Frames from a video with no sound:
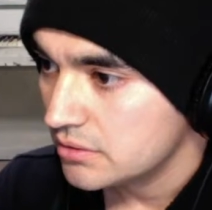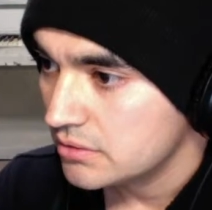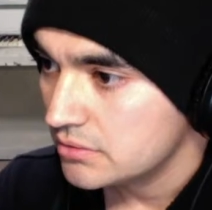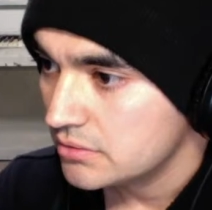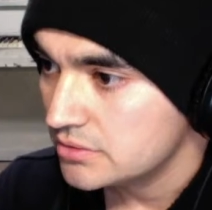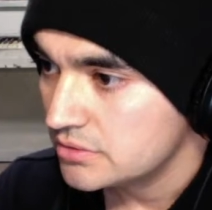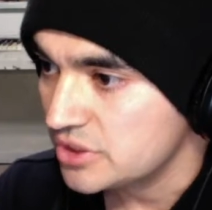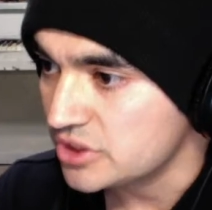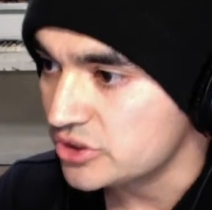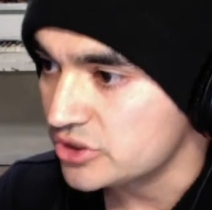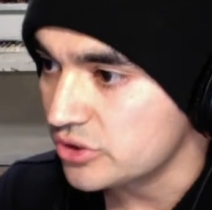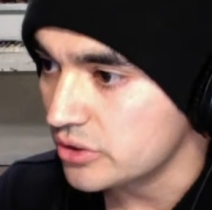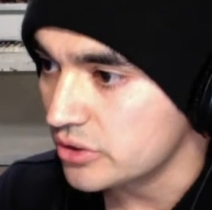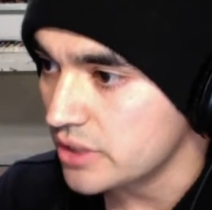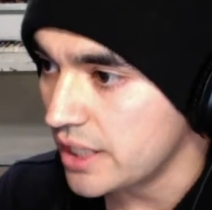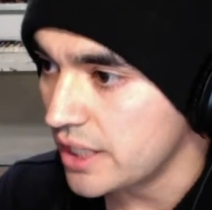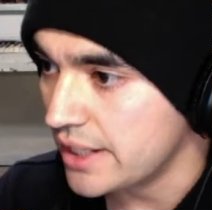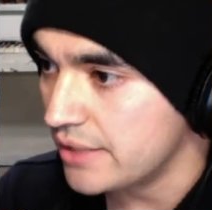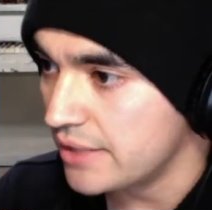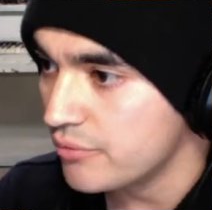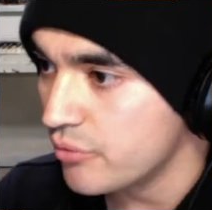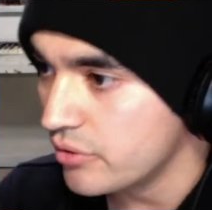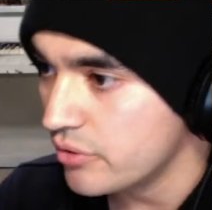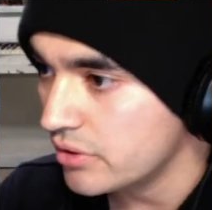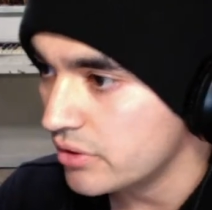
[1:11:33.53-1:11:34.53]
Just so that
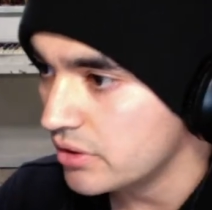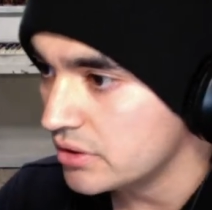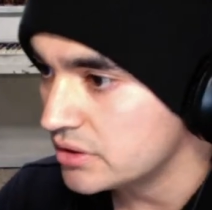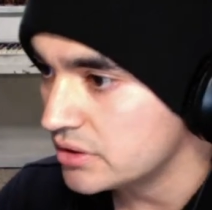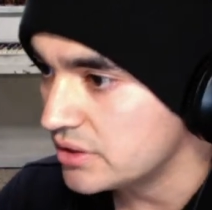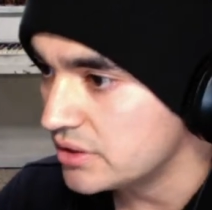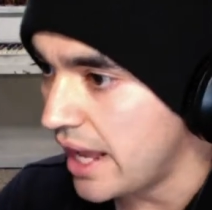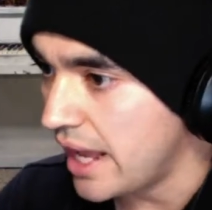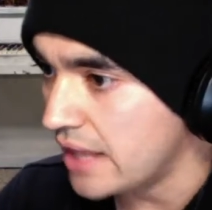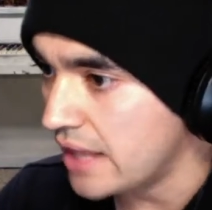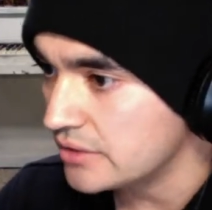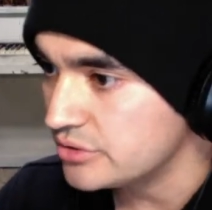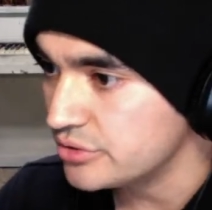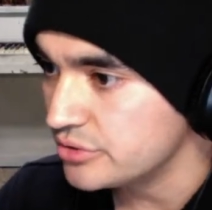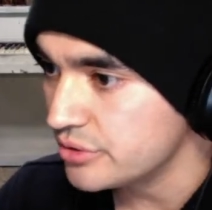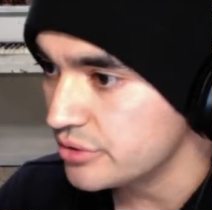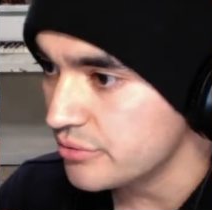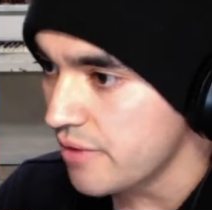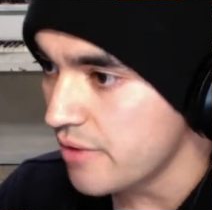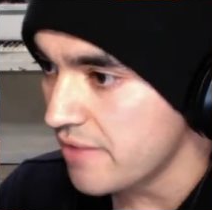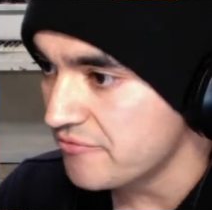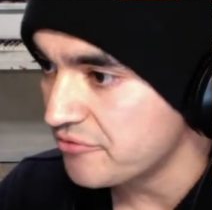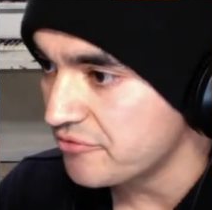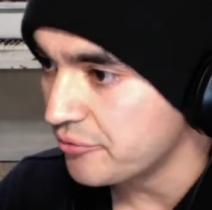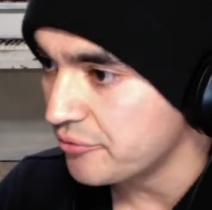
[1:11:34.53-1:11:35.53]
he won't look dead to the
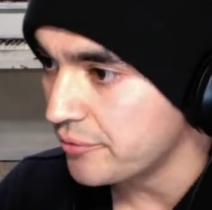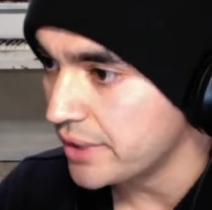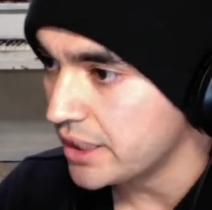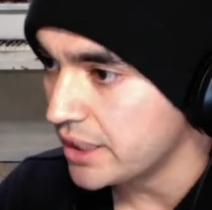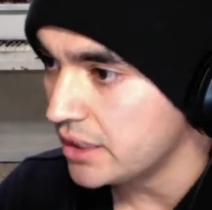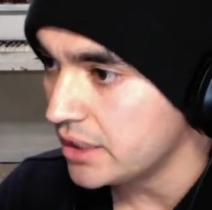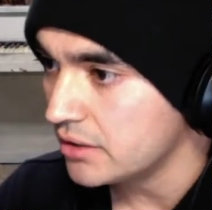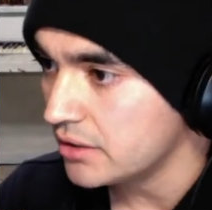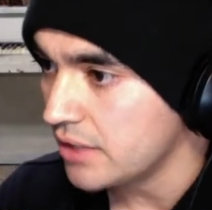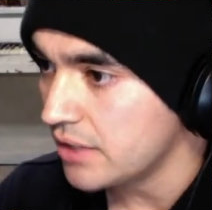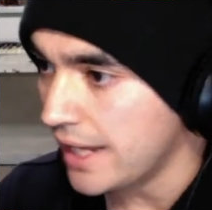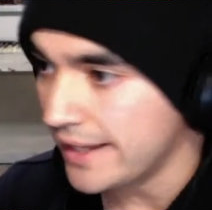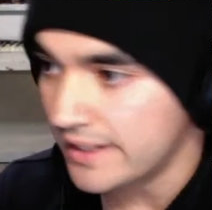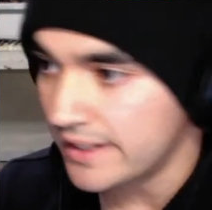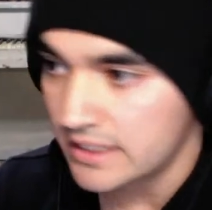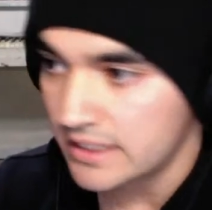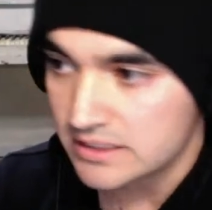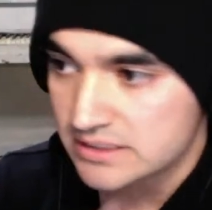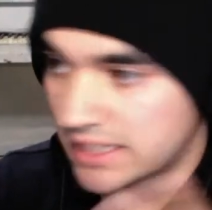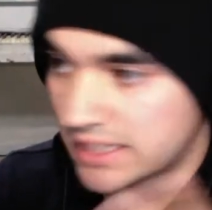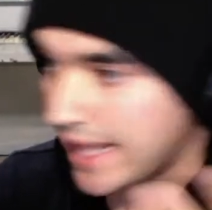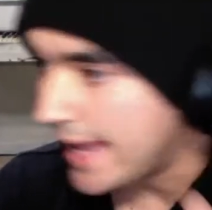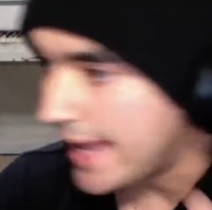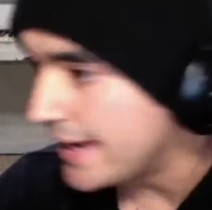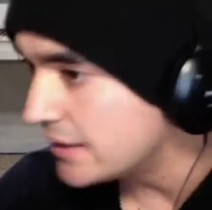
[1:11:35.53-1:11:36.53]
referee. Like his
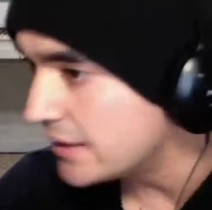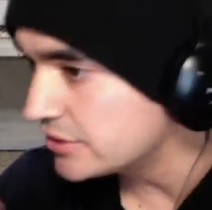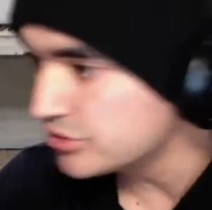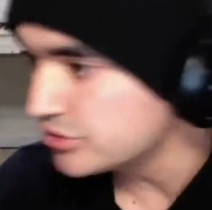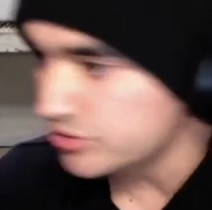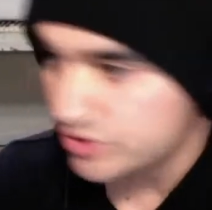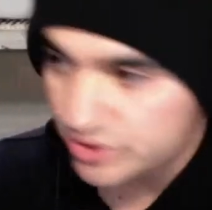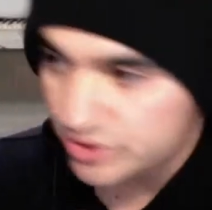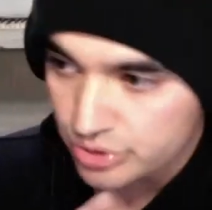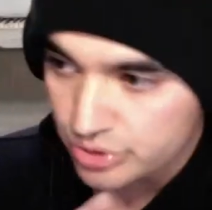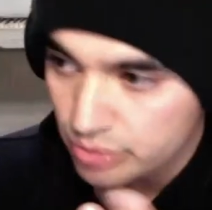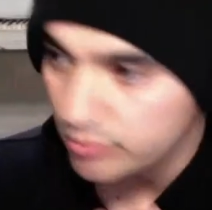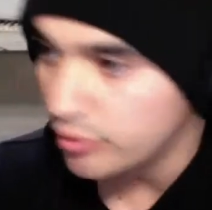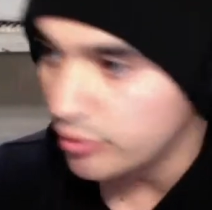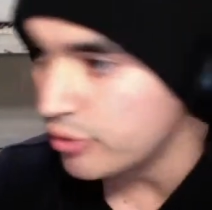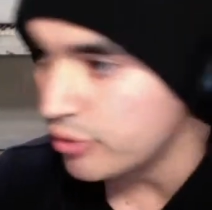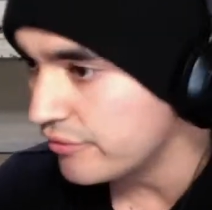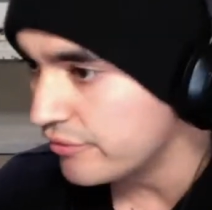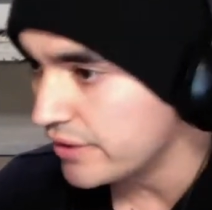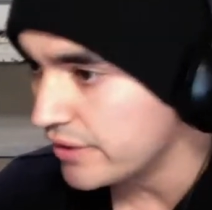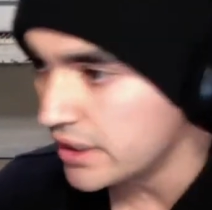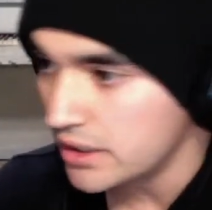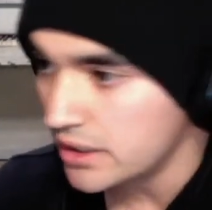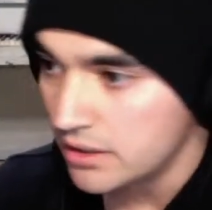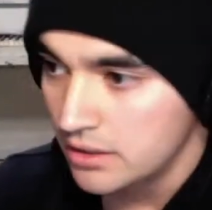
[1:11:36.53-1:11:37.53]
legs are still
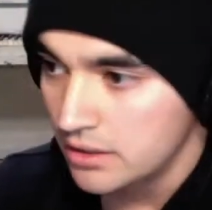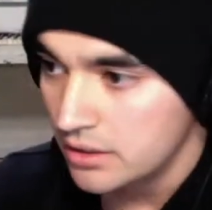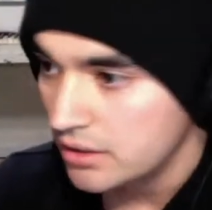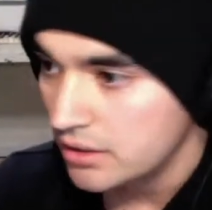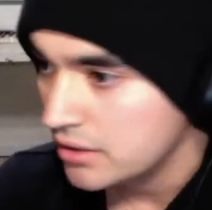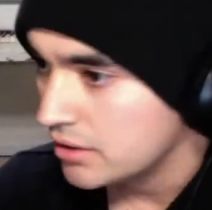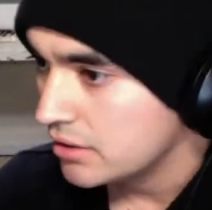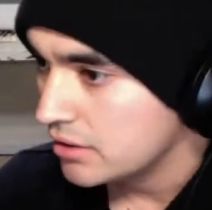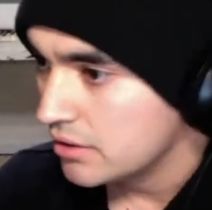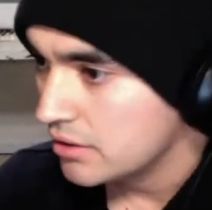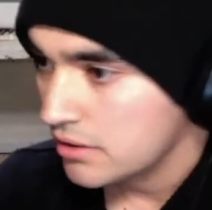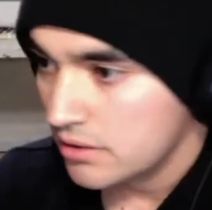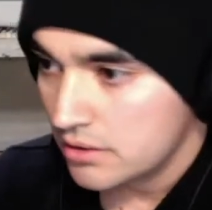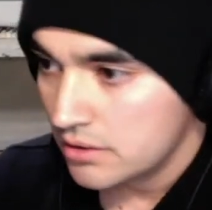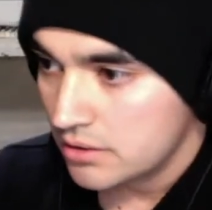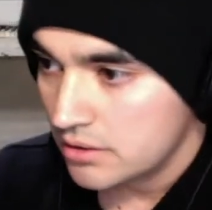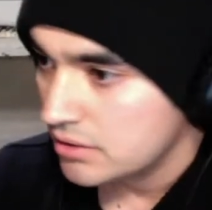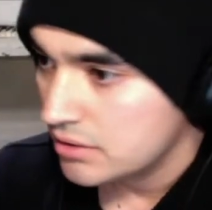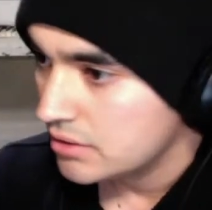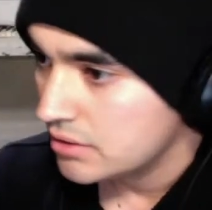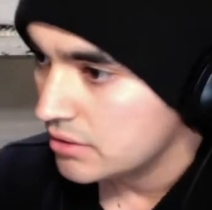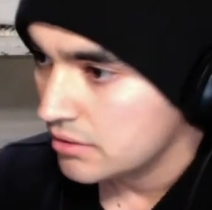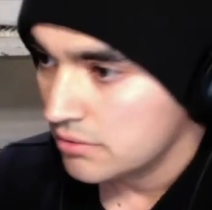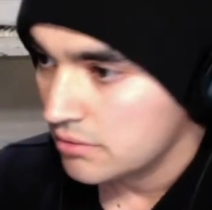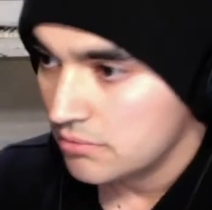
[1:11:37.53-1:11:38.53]
moving,
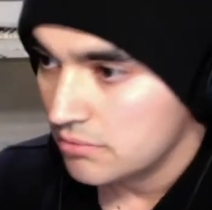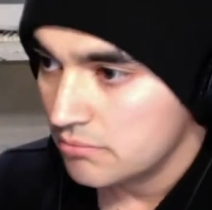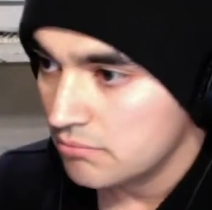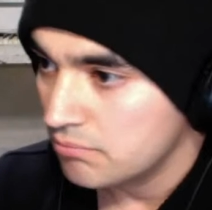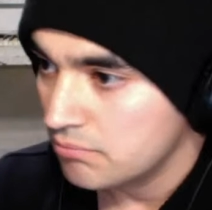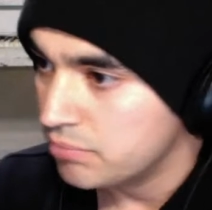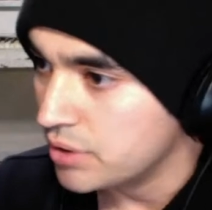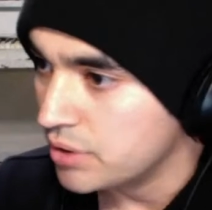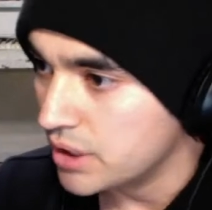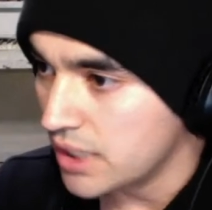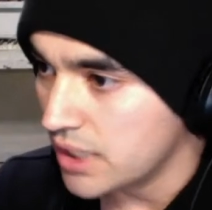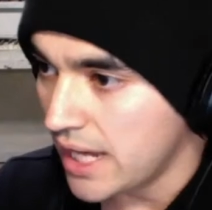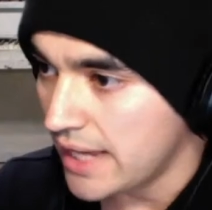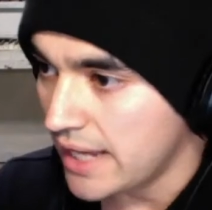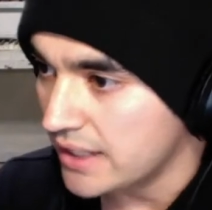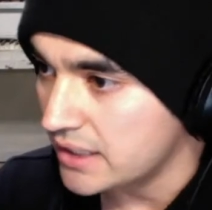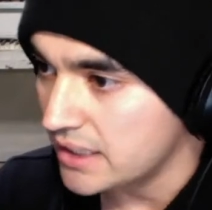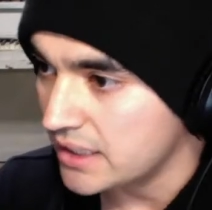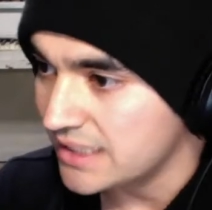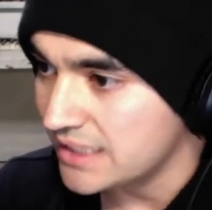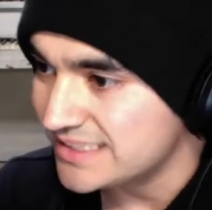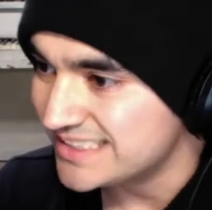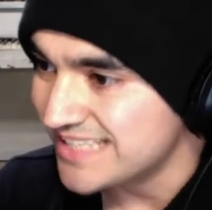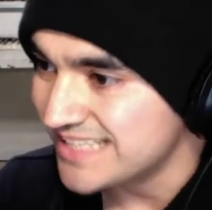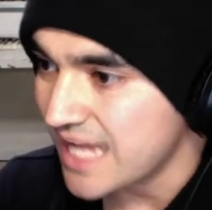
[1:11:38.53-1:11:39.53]
but like
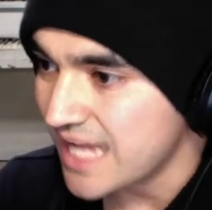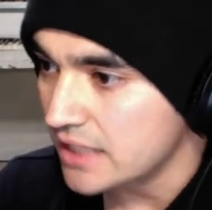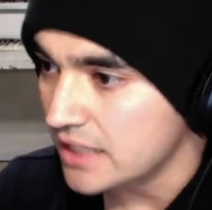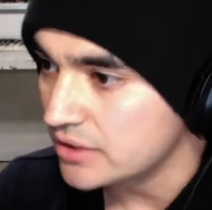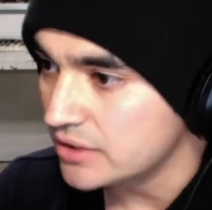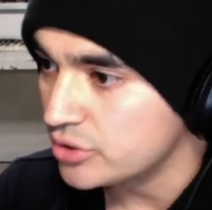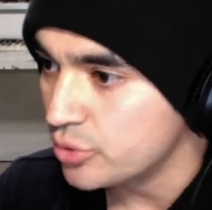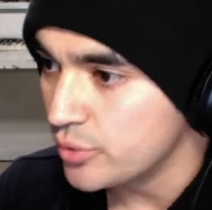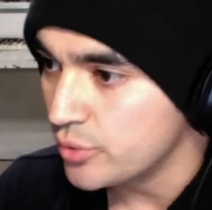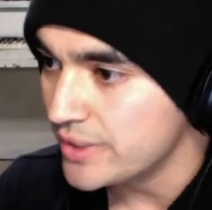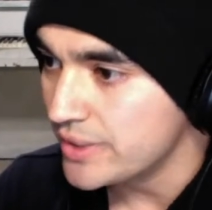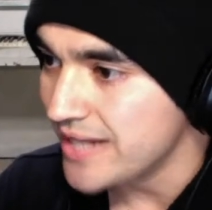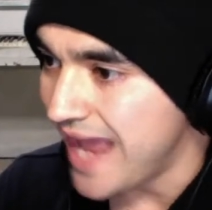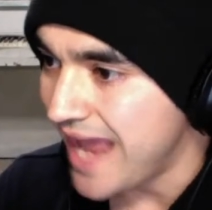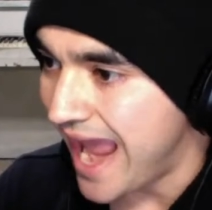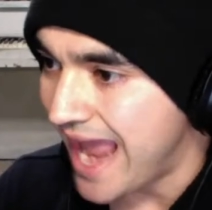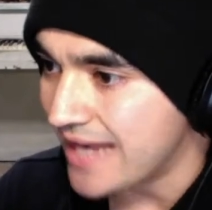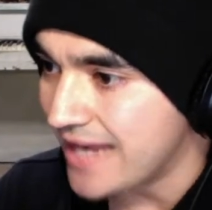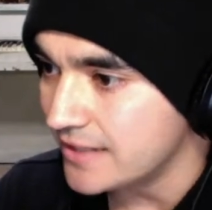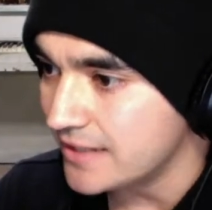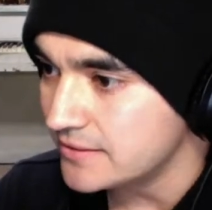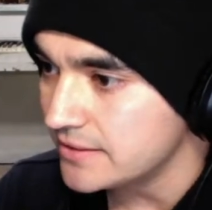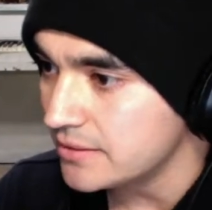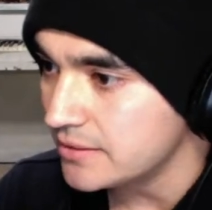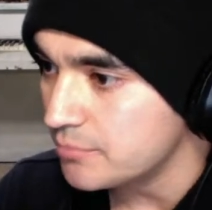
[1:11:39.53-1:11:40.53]
it's not doing
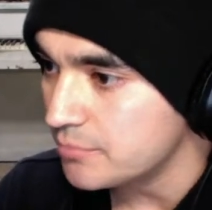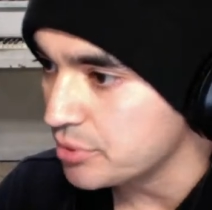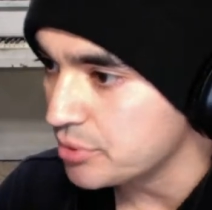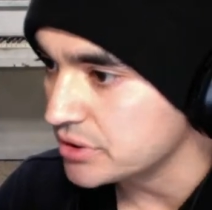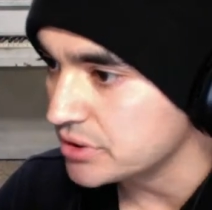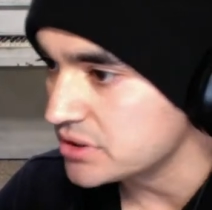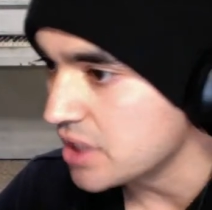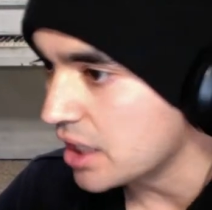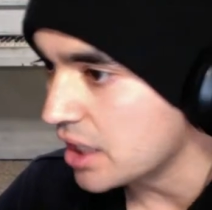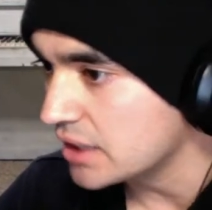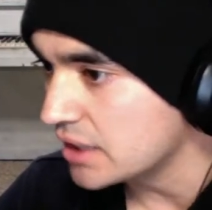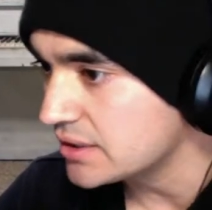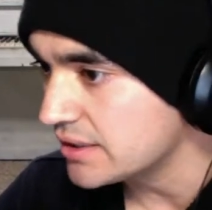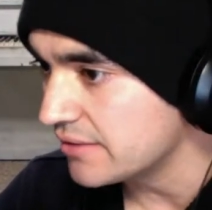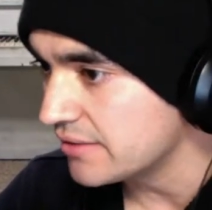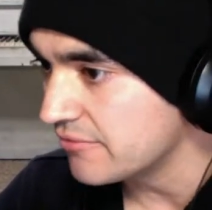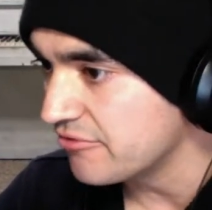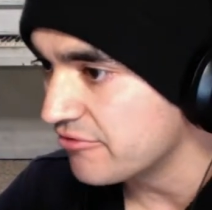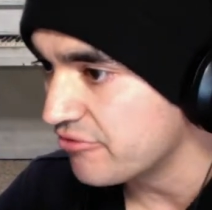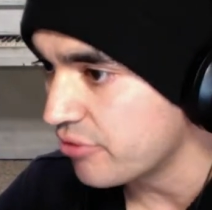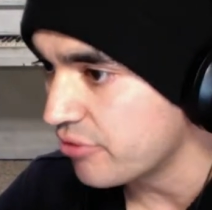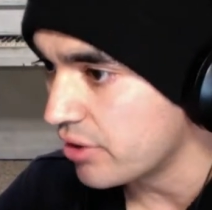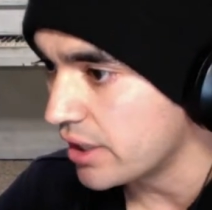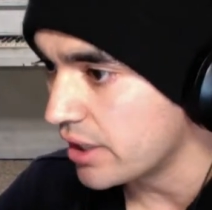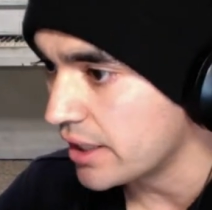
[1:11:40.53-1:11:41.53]
anything productive
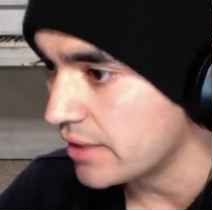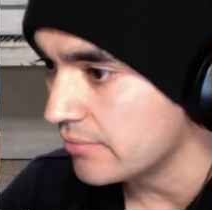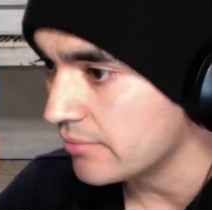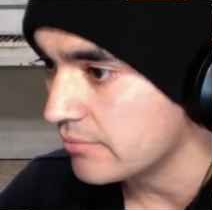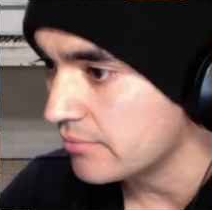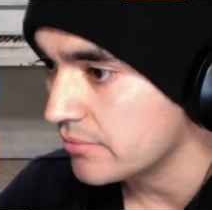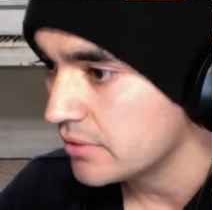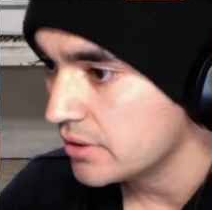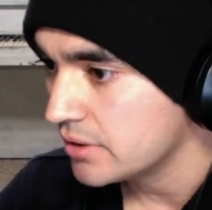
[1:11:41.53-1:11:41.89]
for him.